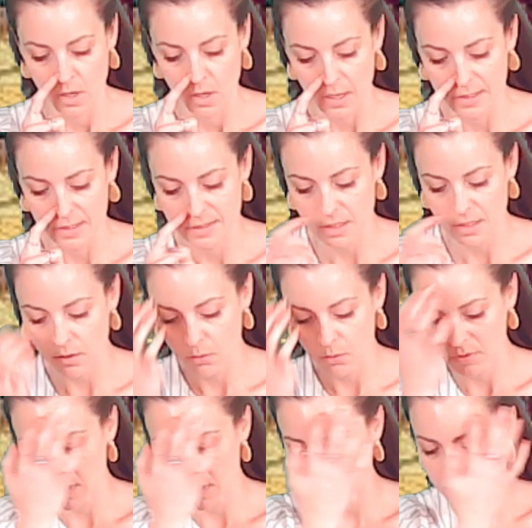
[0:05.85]
And Sarah
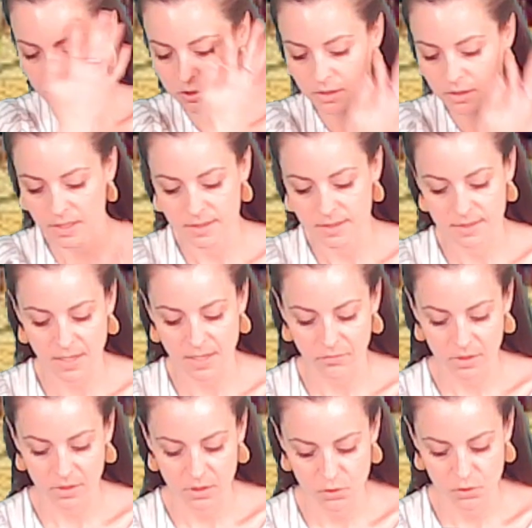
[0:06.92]
was a
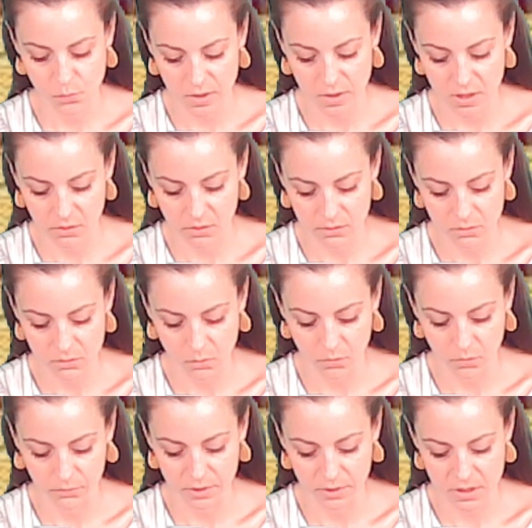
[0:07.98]
107 and 20 years
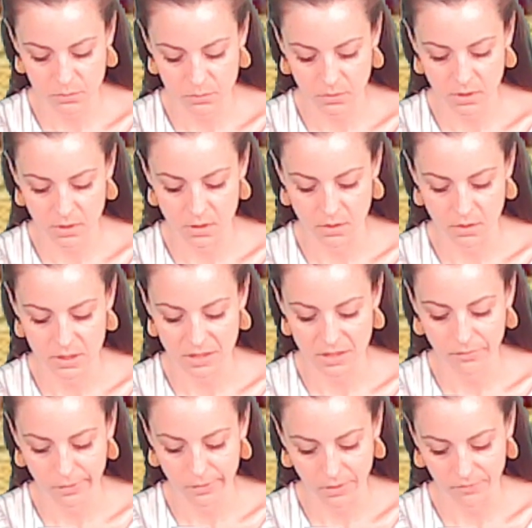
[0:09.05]
old. These were the years of
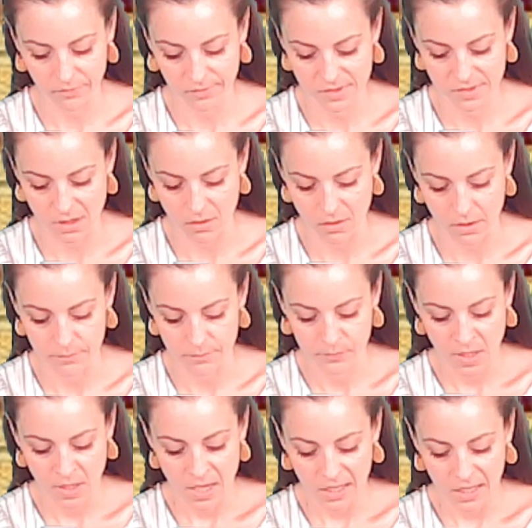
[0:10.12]
the life of Sarah.
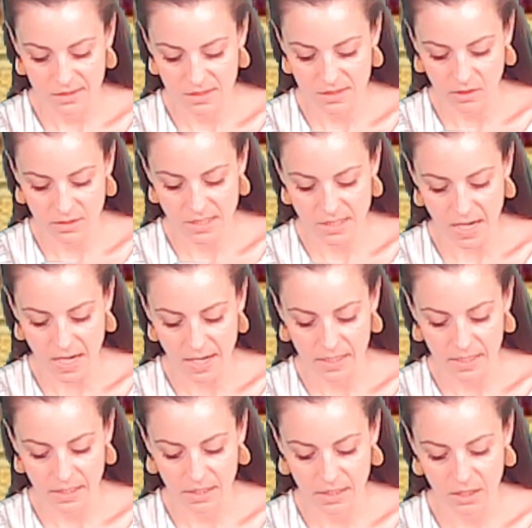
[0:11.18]
And Sarah died
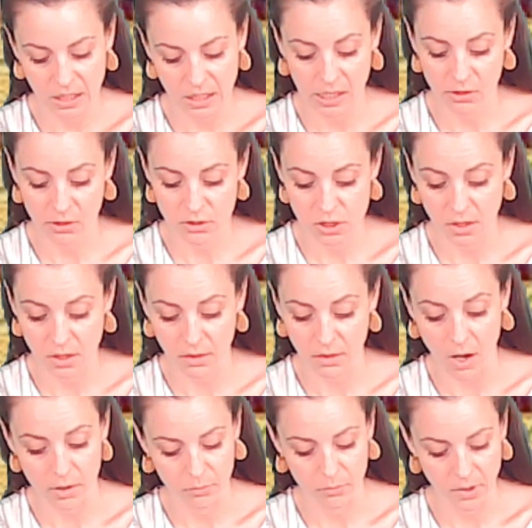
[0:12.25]
in Kirjath
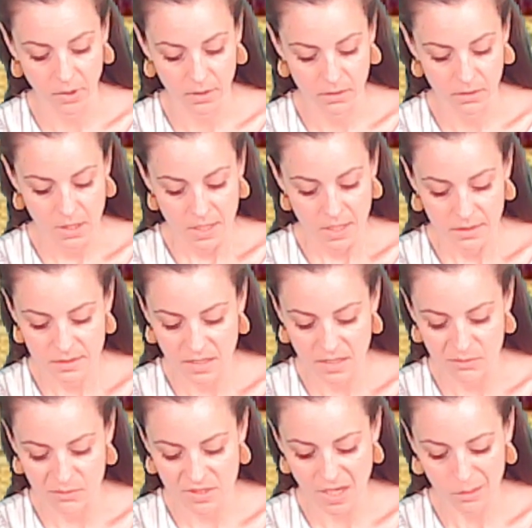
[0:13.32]
Arba, the
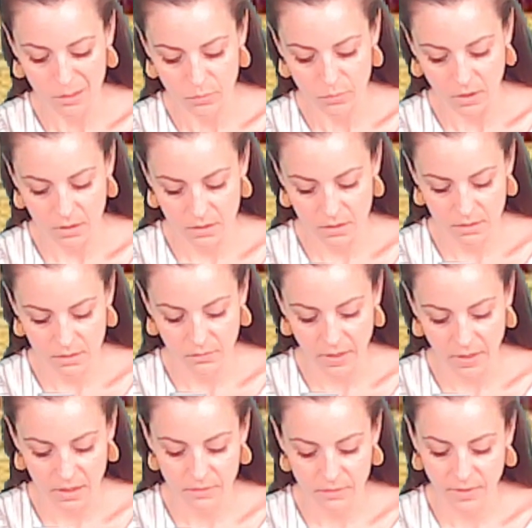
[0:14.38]
same as Hebron, in the
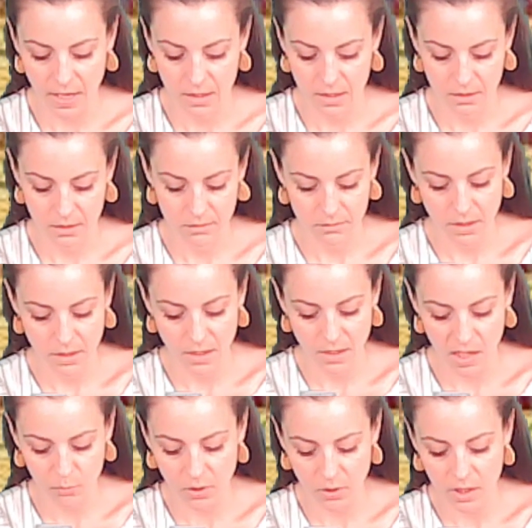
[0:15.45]
land of Canaan. And
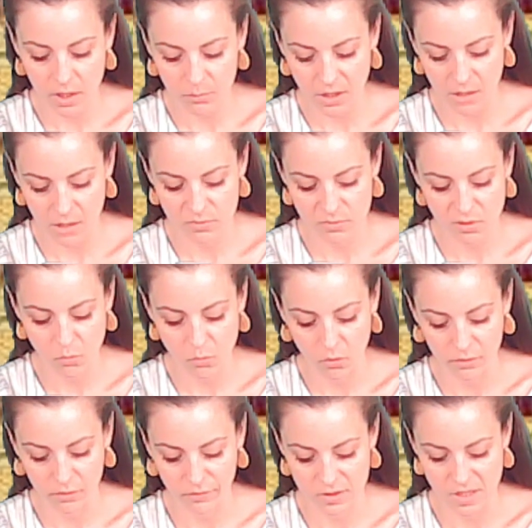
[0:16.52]
Abraham came to
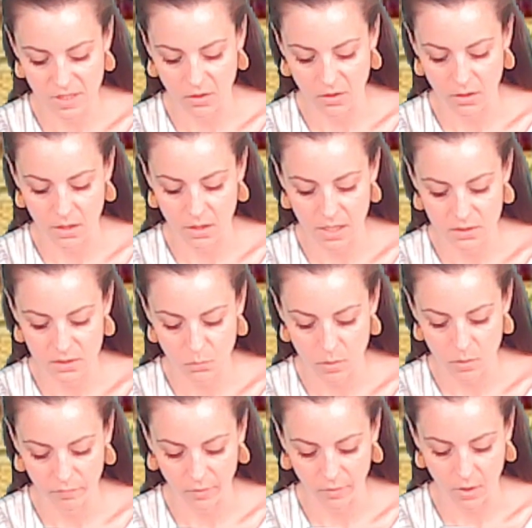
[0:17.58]
mourn for Sarah and to
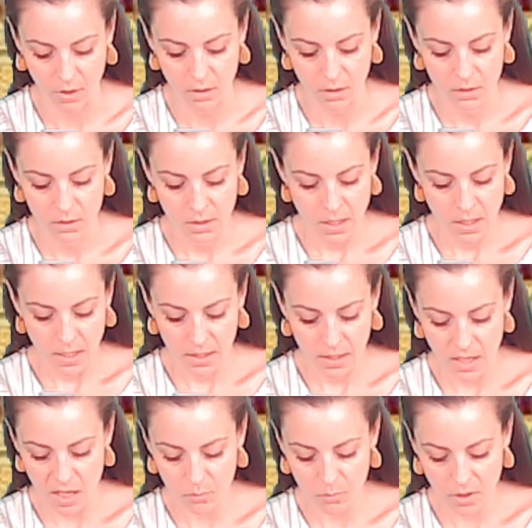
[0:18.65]
weep for her. And
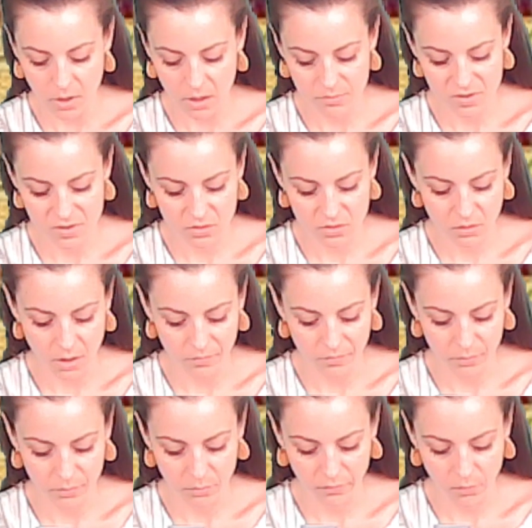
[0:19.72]
Abraham stood up
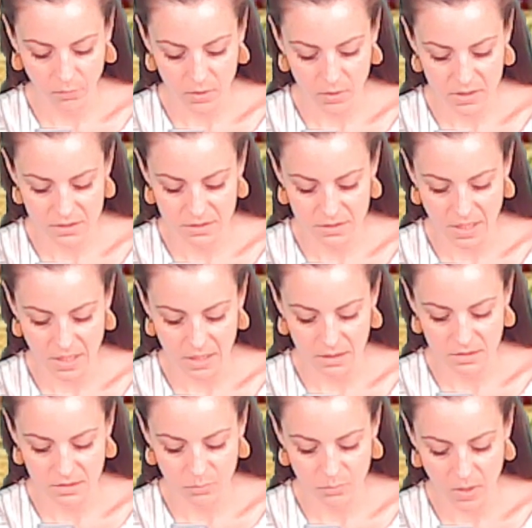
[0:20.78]
from before his dead
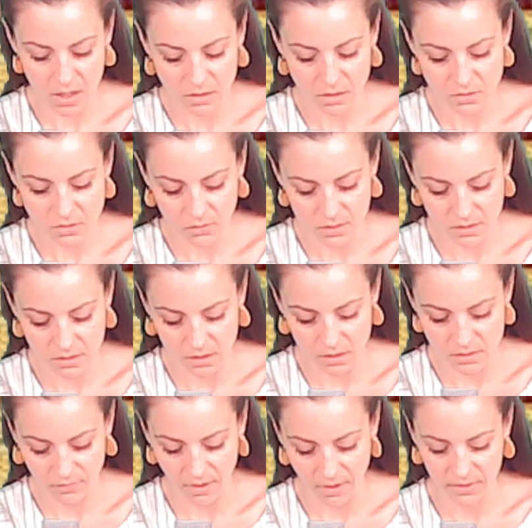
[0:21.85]
and spake unto the sons
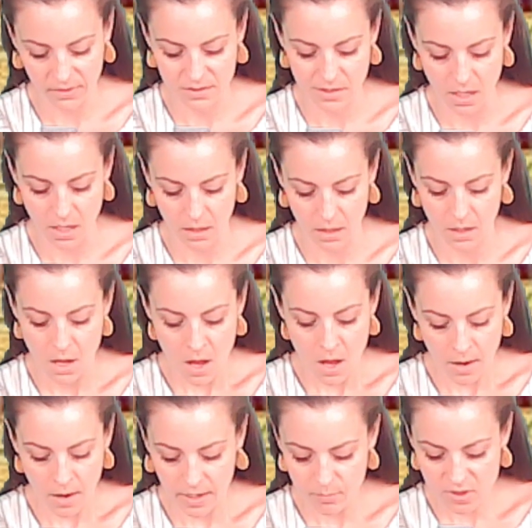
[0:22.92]
of Heth, saying,
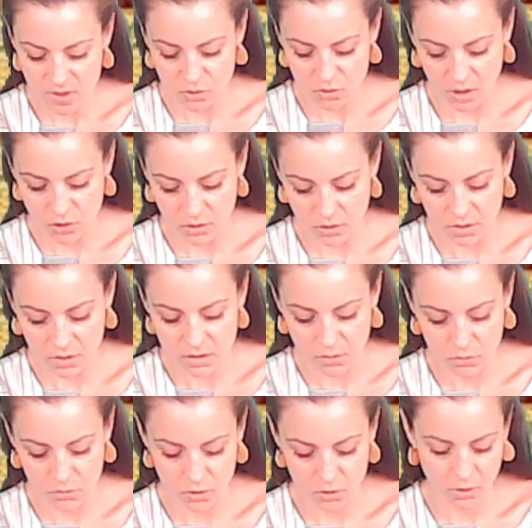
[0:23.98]
I am a stranger and a
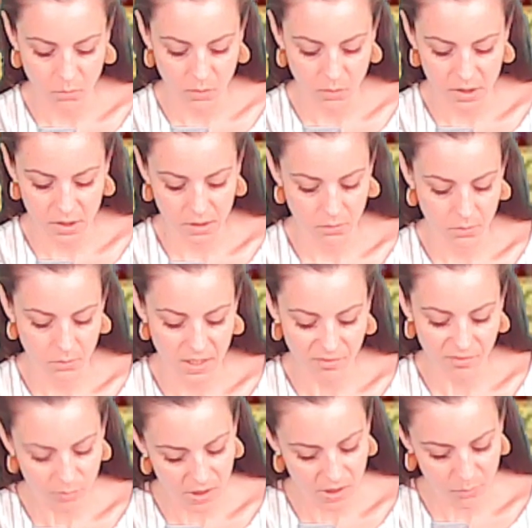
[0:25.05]
sojourner with you. Give
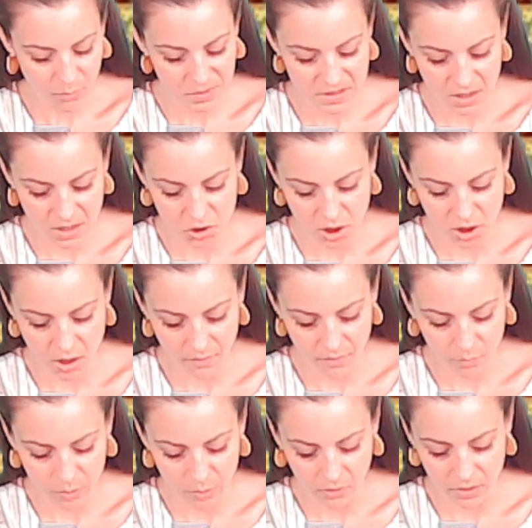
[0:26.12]
me a possession of a
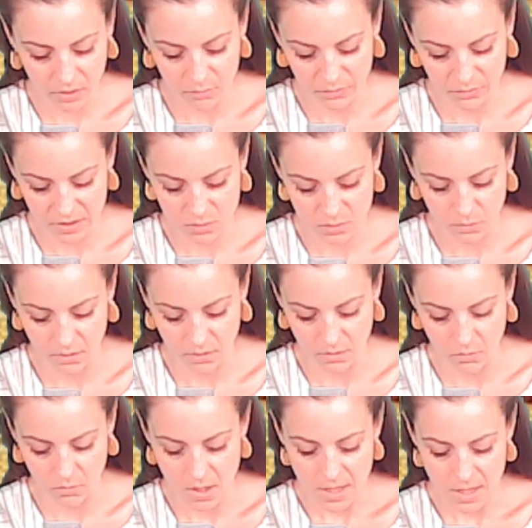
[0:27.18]
burying place with
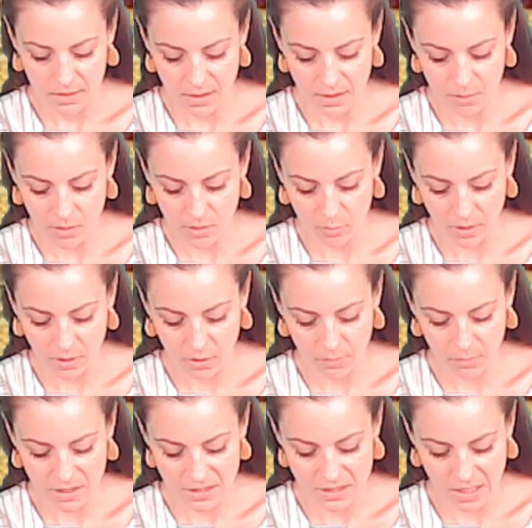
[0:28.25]
you, that I may bury
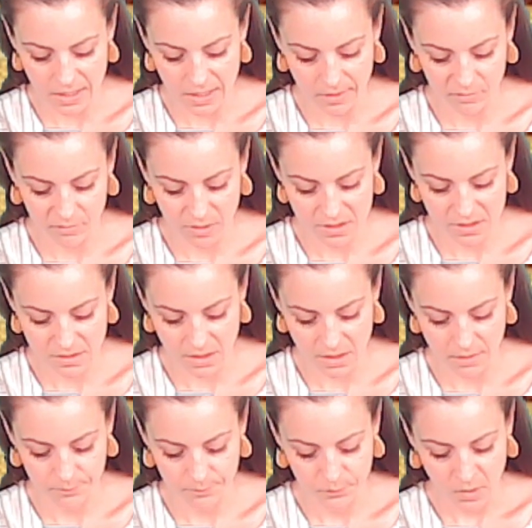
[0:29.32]
my dead out of my
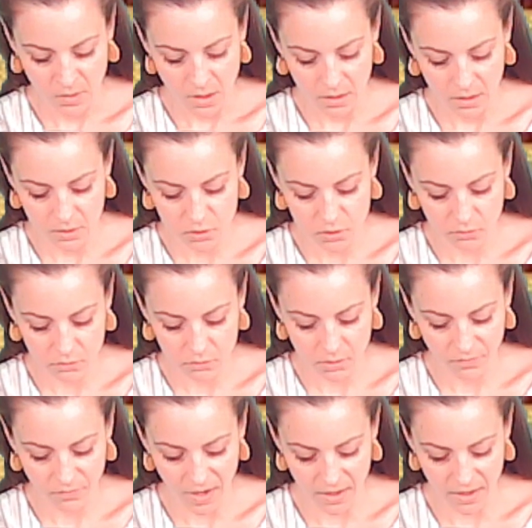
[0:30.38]
sight. And the children
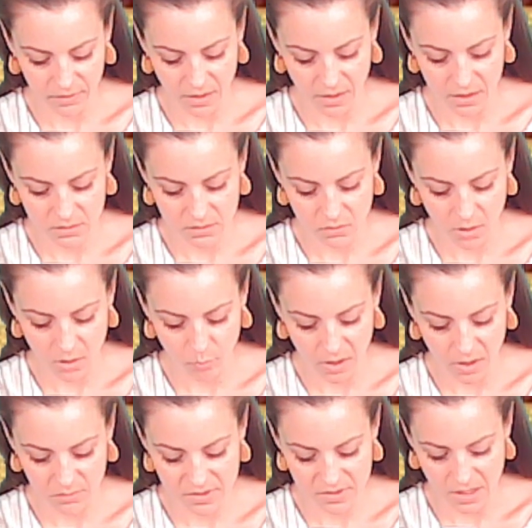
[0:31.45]
of Heth answered
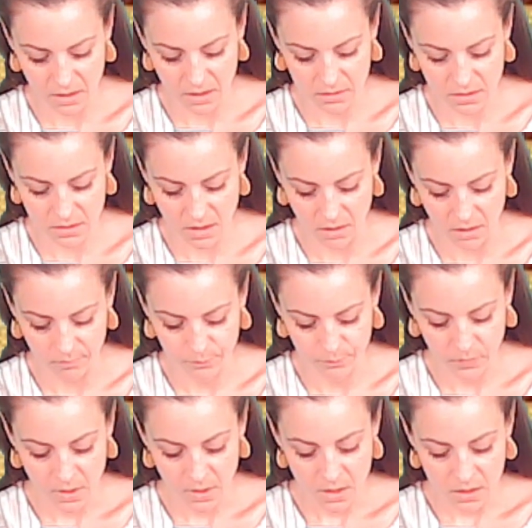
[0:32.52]
Abraham, saying unto him,
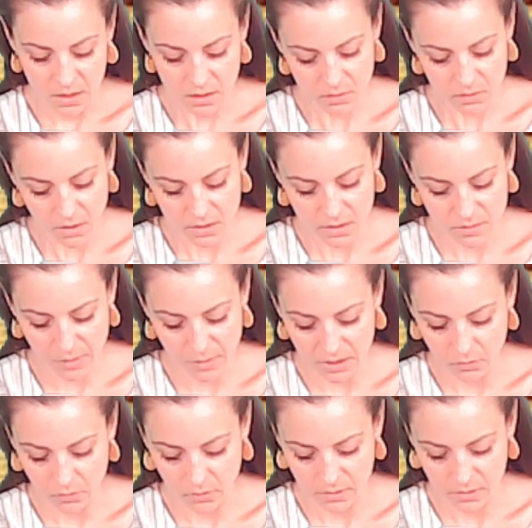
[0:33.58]
Hear us, my
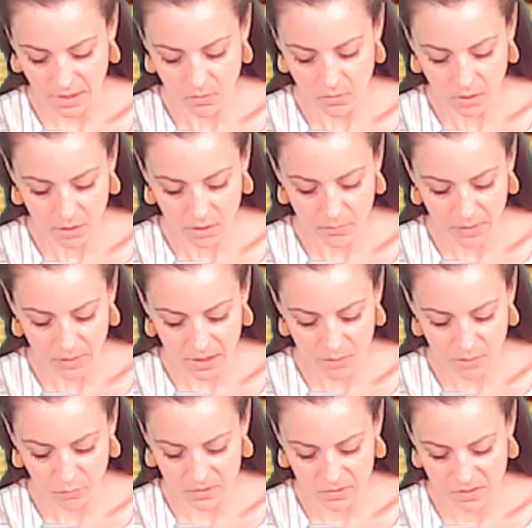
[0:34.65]
lord, thou art a mighty
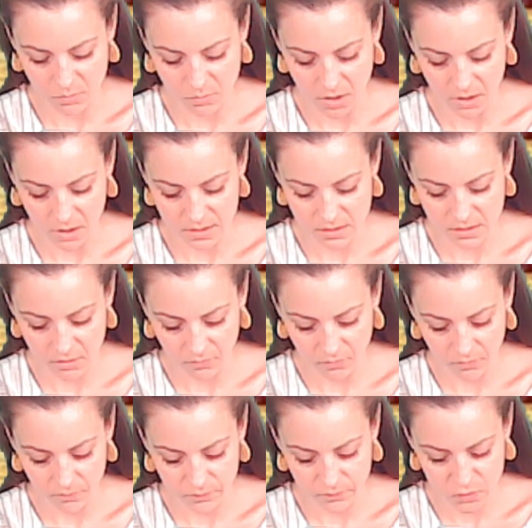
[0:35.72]
prince among us. and the
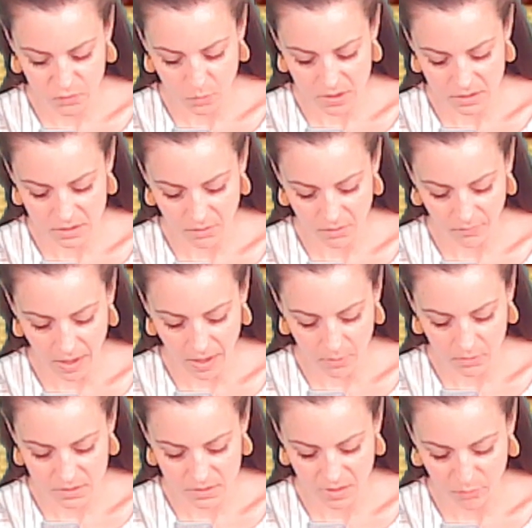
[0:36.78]
choice of
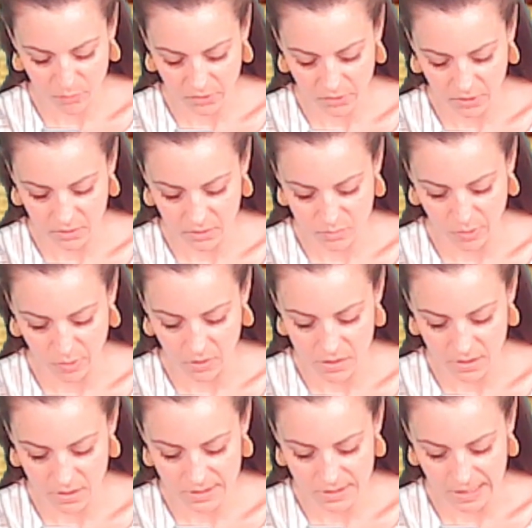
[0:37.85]
our sepulchres bury
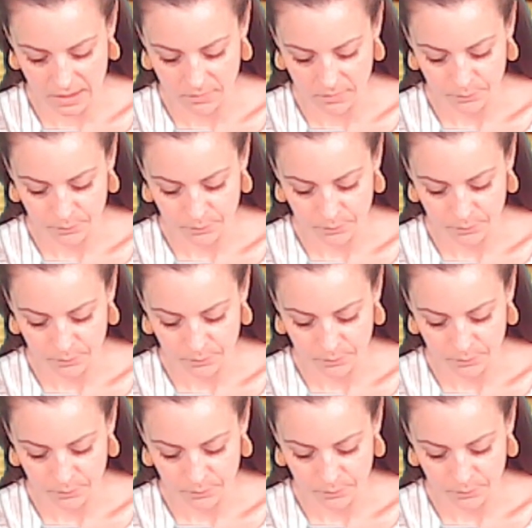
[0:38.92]
thy dead.